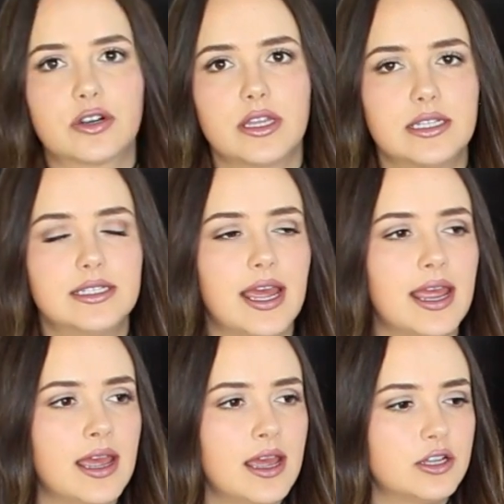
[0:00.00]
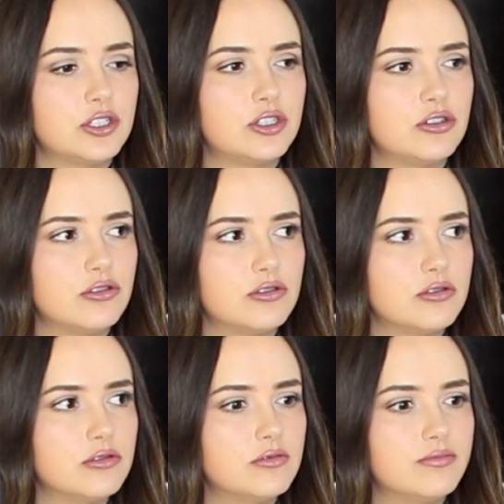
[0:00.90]
during the day
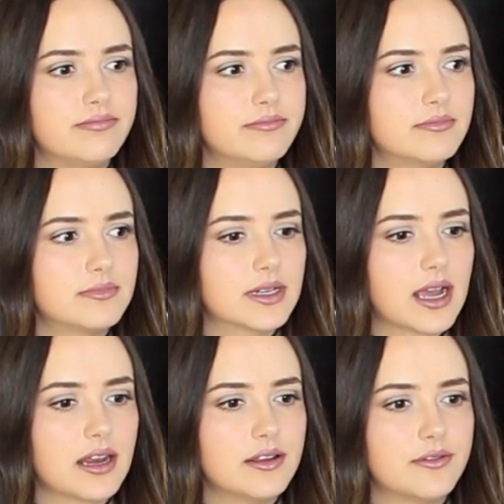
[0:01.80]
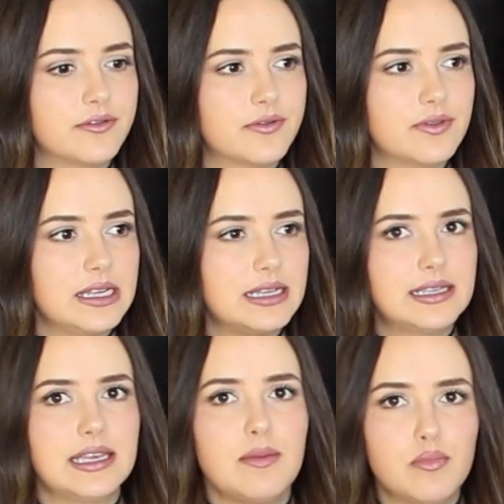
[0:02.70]
to kind of
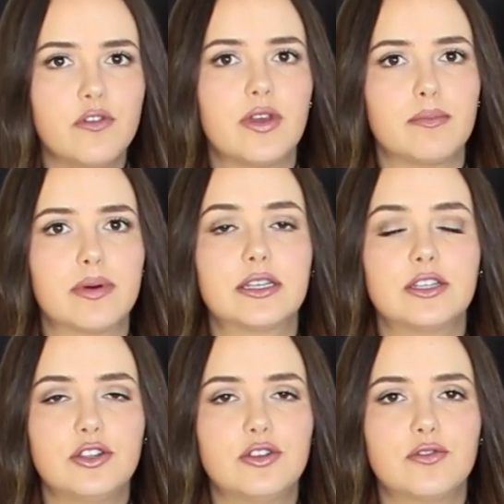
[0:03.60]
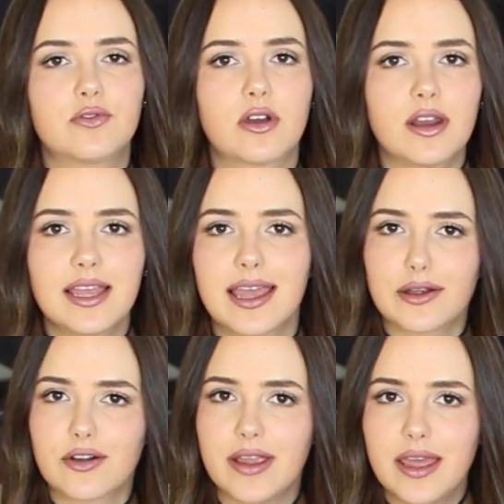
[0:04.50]
keep moving, but you've got to
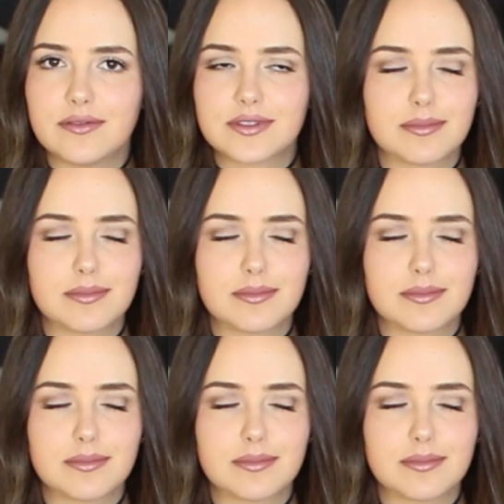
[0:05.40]
get creative